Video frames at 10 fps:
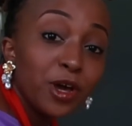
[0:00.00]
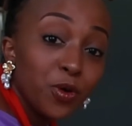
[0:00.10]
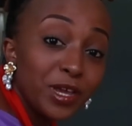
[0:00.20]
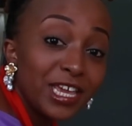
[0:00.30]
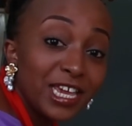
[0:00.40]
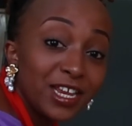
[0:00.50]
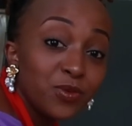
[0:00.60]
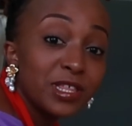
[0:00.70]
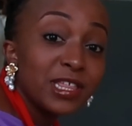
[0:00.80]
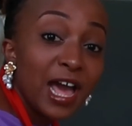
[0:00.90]
are going in
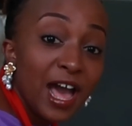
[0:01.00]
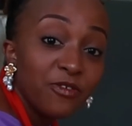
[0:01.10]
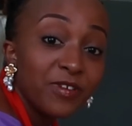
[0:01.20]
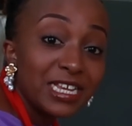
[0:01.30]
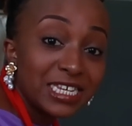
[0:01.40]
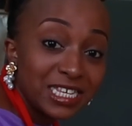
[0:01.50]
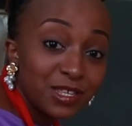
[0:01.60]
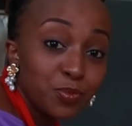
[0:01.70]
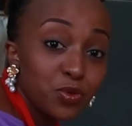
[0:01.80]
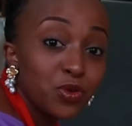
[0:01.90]
with half a
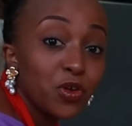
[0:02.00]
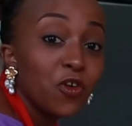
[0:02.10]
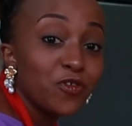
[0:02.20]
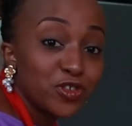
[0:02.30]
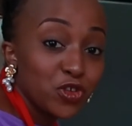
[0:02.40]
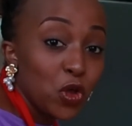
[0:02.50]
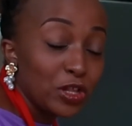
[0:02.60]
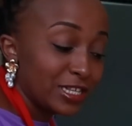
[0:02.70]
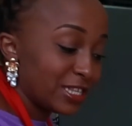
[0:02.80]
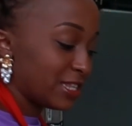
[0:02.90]
teaspoon of salt.